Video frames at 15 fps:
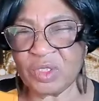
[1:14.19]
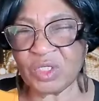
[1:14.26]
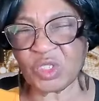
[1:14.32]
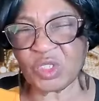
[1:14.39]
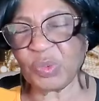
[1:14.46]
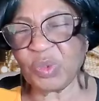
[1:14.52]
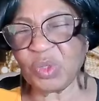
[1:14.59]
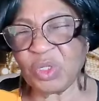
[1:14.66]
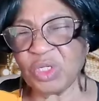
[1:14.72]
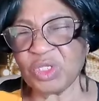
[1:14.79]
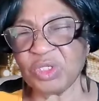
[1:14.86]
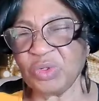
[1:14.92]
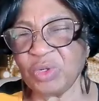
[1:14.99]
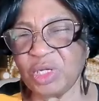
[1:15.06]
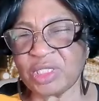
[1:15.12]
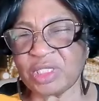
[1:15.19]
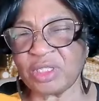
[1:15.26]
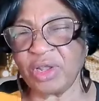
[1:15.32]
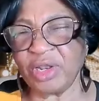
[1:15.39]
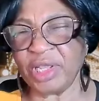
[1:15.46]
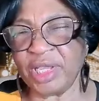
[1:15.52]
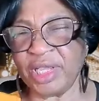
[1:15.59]
Suppose you are
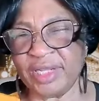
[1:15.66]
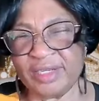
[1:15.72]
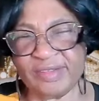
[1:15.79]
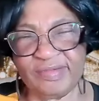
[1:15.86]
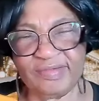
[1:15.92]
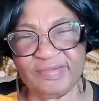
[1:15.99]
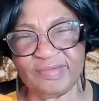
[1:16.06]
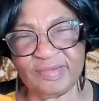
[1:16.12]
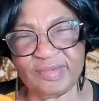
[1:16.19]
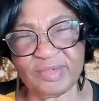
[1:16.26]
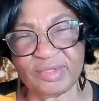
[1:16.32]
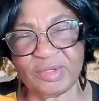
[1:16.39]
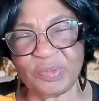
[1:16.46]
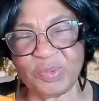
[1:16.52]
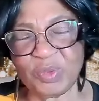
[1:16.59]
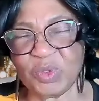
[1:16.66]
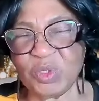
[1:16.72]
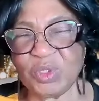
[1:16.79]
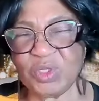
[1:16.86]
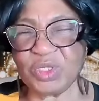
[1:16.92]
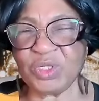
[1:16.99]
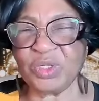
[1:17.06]
studying,
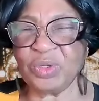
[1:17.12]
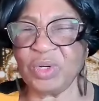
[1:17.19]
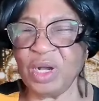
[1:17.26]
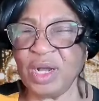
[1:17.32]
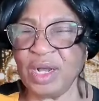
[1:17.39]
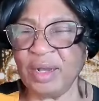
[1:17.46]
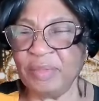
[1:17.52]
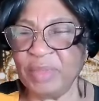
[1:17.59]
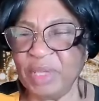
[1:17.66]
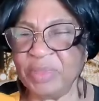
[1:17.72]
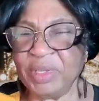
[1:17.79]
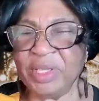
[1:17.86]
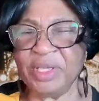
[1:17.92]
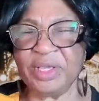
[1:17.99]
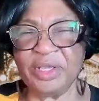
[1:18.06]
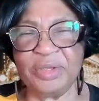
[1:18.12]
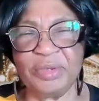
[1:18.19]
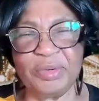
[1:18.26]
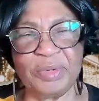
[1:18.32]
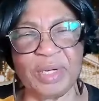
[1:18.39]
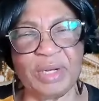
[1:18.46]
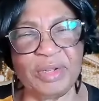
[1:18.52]
suppose maybe
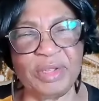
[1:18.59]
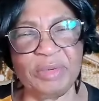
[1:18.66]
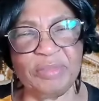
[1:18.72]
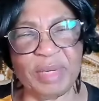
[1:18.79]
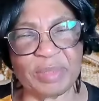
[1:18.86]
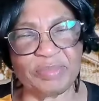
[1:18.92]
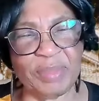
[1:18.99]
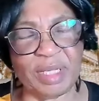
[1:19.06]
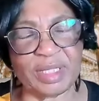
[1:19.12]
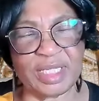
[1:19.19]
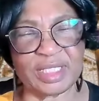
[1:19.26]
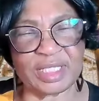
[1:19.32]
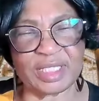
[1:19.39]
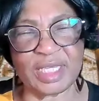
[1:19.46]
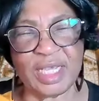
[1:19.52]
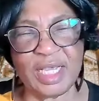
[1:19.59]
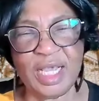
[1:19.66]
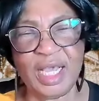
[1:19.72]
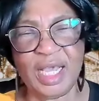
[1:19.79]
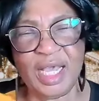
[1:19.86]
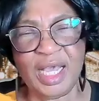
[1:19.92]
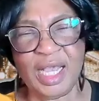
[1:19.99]
you are doing mathematics,
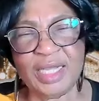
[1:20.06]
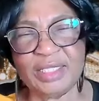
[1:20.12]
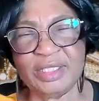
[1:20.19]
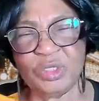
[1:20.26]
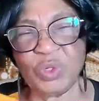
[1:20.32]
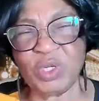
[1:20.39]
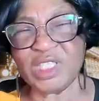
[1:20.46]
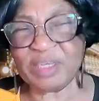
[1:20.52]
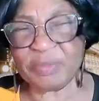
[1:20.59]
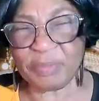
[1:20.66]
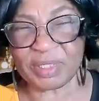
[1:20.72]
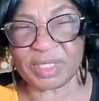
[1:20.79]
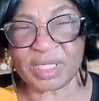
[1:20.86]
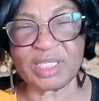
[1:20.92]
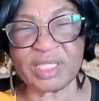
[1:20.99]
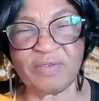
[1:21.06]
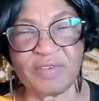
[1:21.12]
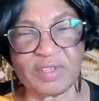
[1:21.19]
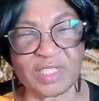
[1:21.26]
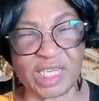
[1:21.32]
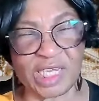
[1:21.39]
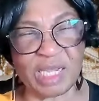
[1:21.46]
and 20% of
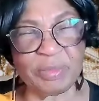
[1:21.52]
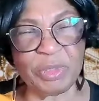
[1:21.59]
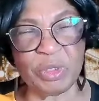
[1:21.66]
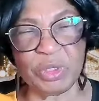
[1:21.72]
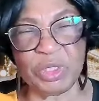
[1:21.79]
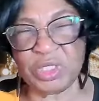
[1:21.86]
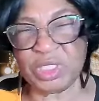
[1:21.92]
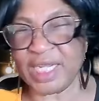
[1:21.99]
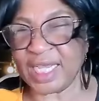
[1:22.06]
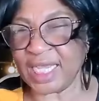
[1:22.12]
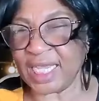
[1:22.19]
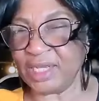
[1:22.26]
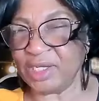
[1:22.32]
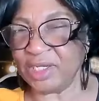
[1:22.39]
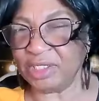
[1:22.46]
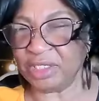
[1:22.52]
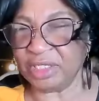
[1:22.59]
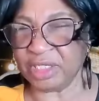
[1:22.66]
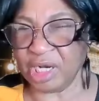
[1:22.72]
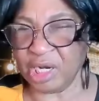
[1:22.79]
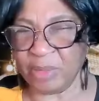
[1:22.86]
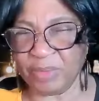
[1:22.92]
the time you do the good
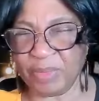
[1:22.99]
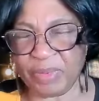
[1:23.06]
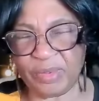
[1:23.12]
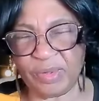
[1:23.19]
job.